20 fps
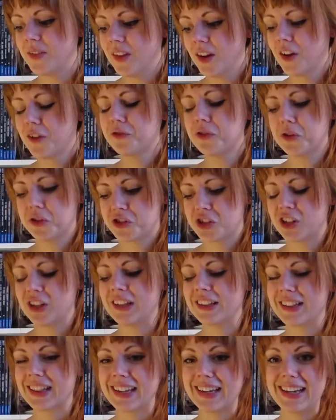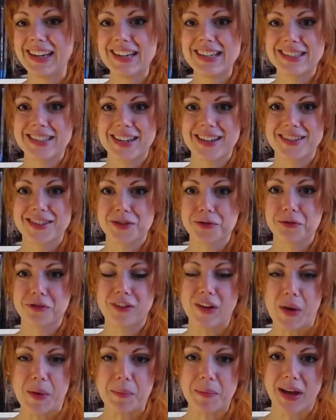Fortunately, the
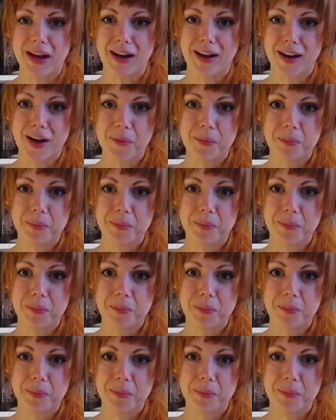story made